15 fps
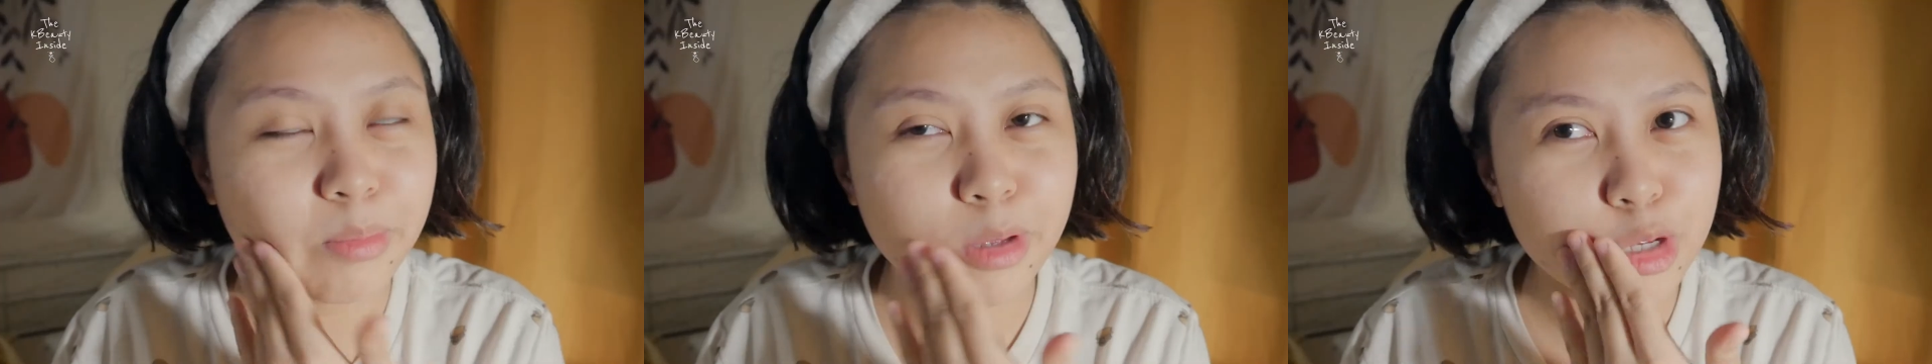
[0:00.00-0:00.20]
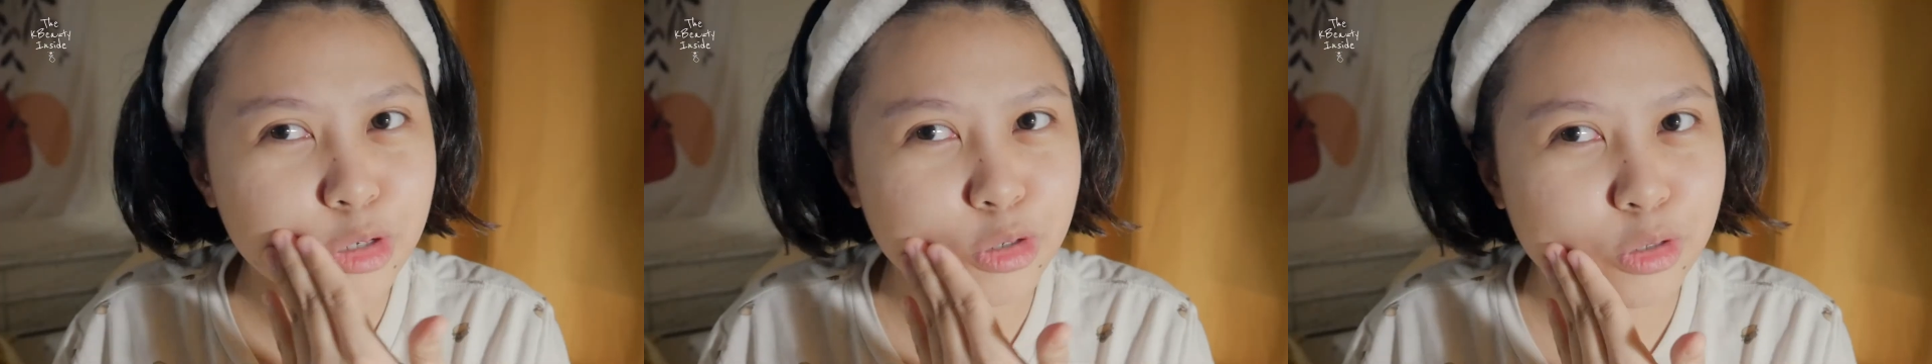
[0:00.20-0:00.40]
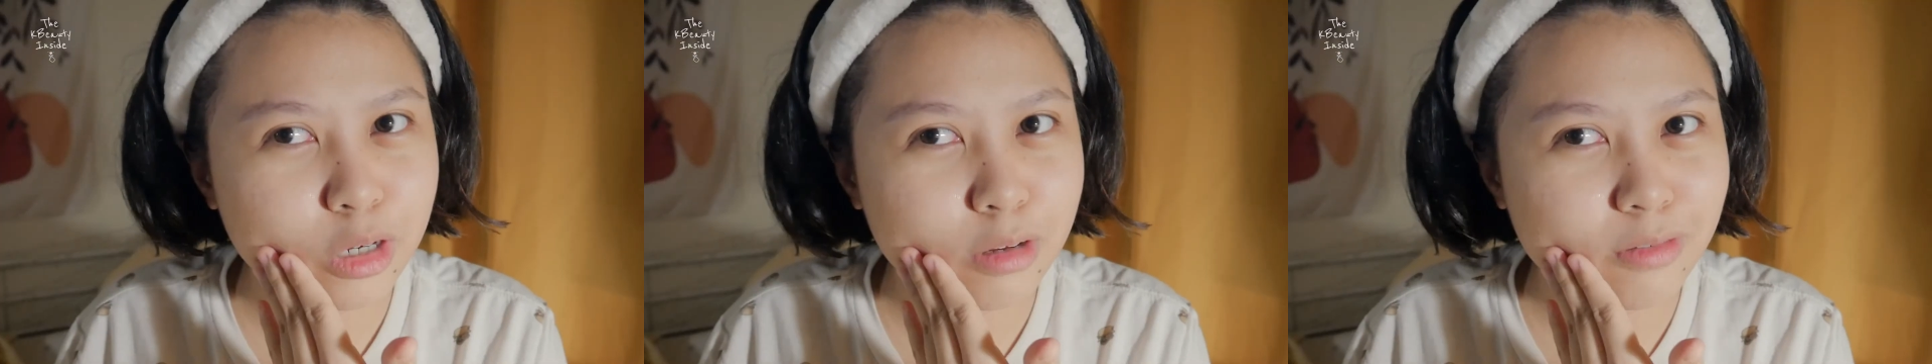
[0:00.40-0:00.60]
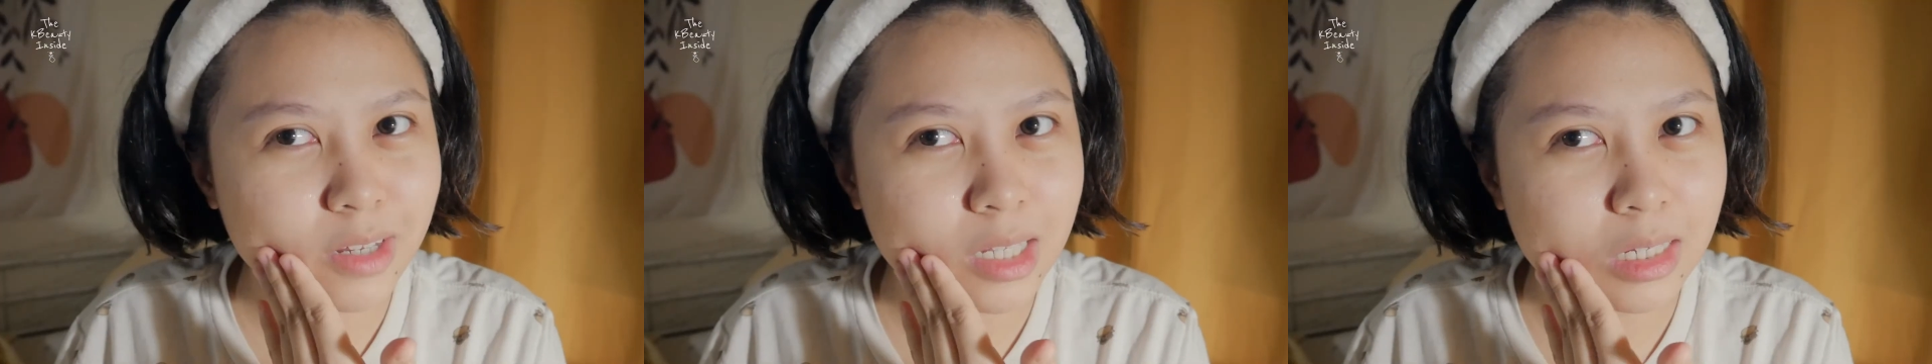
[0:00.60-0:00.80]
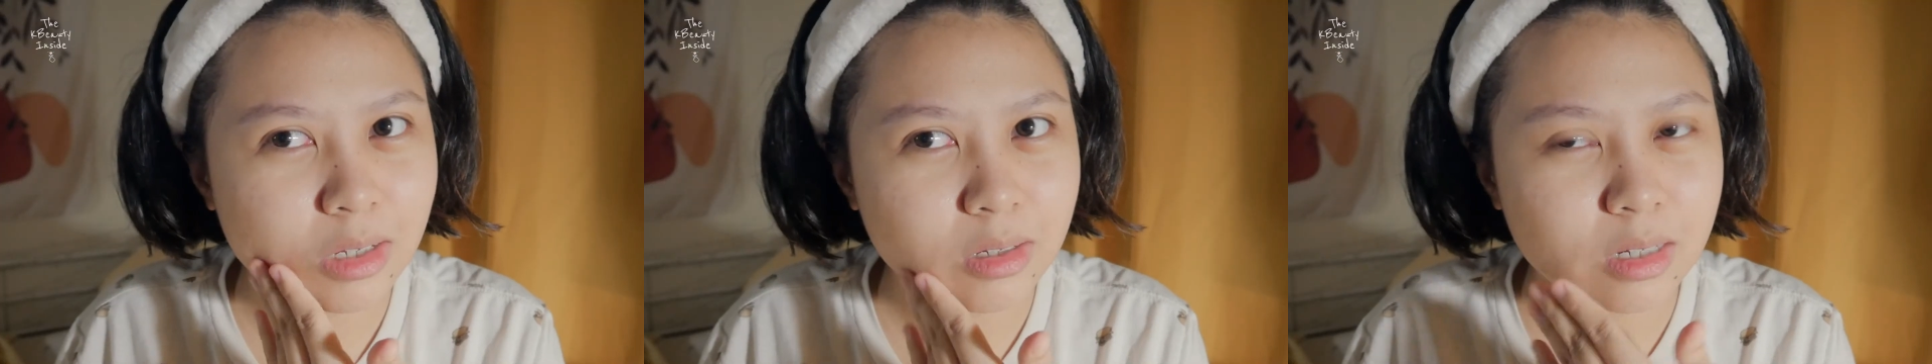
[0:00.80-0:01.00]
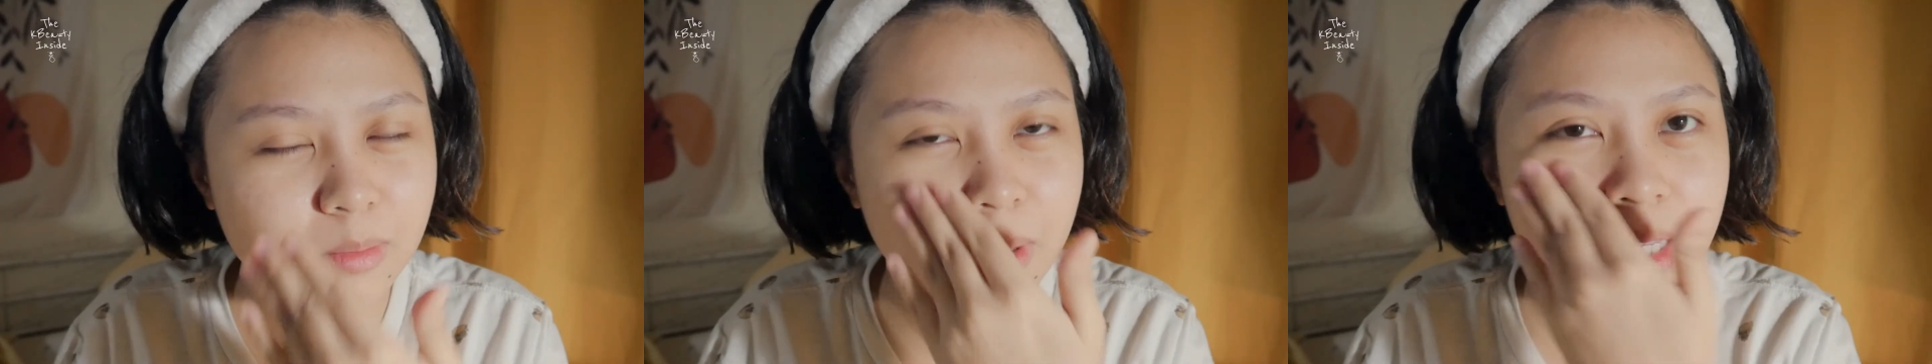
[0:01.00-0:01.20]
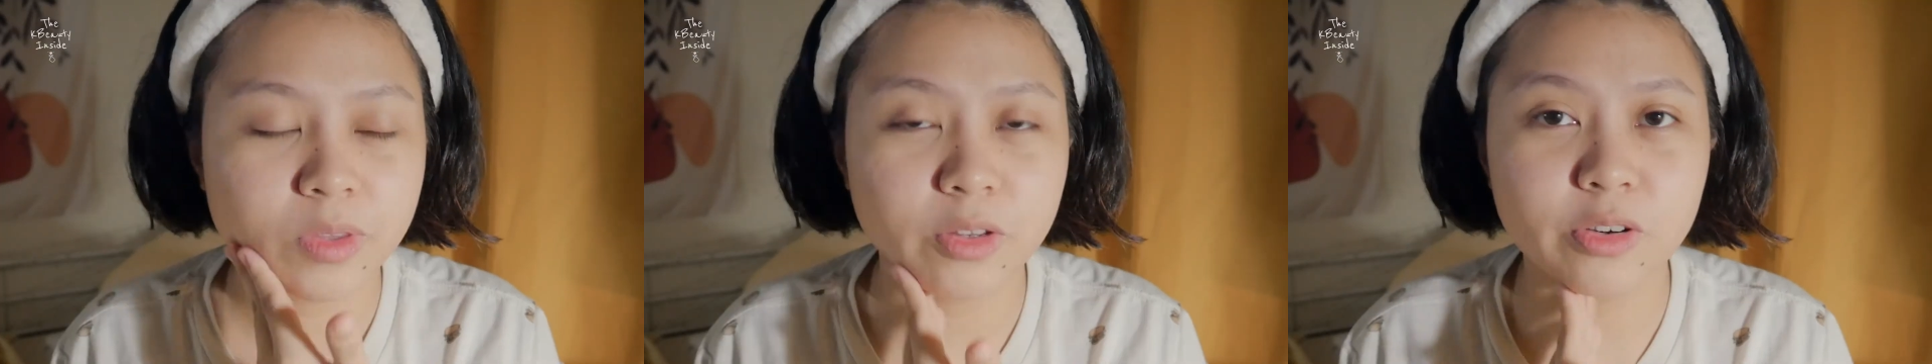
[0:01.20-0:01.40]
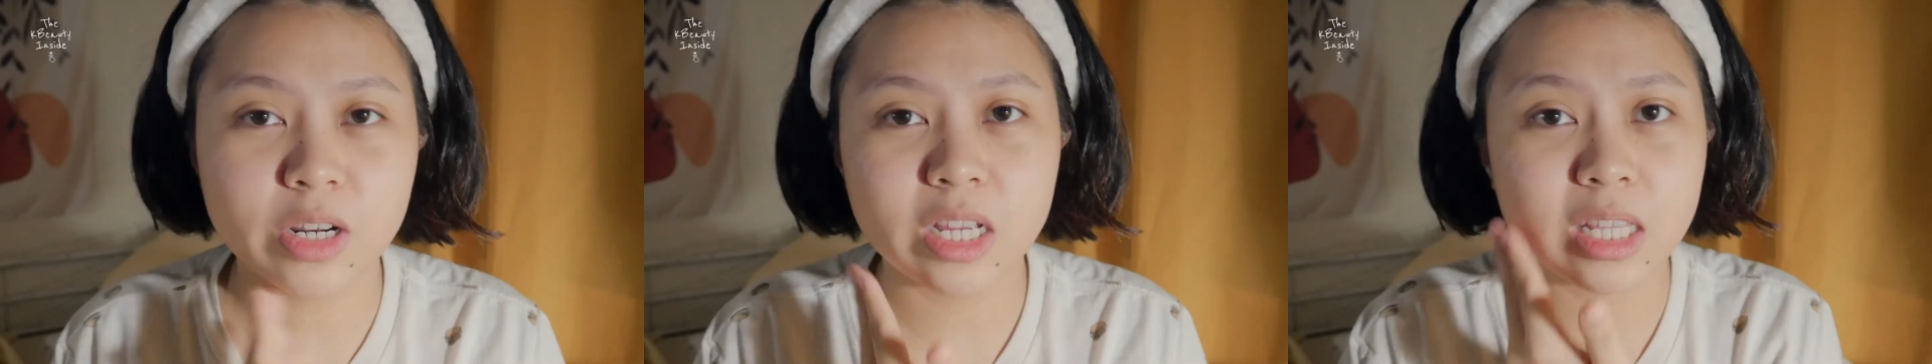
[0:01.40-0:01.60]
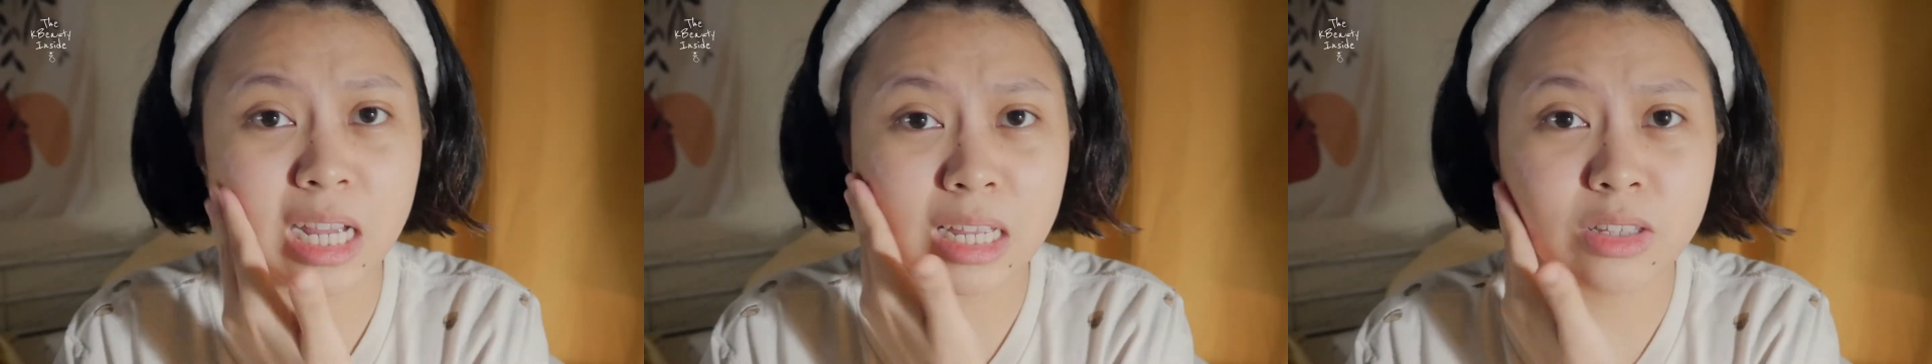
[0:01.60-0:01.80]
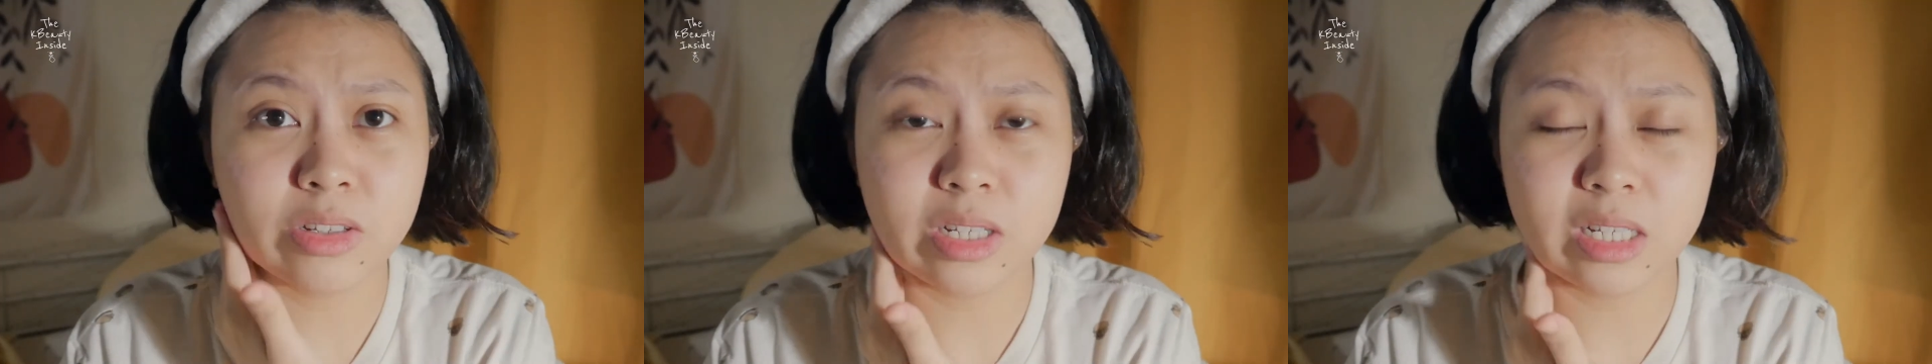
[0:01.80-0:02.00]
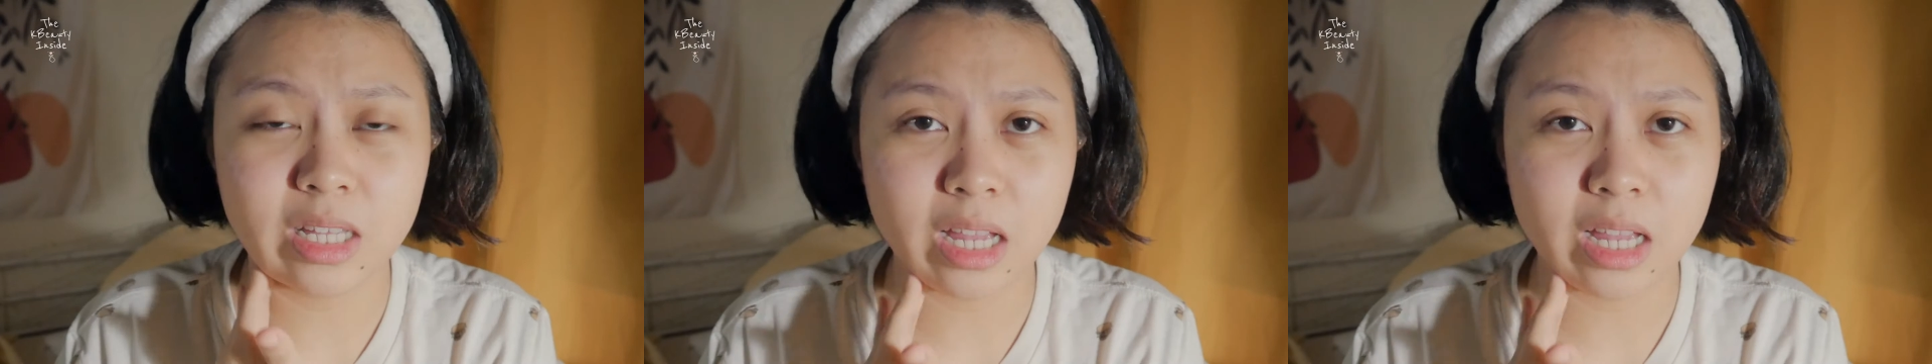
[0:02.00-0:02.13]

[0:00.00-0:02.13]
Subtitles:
not sure if it's Suzy, but Korean idols and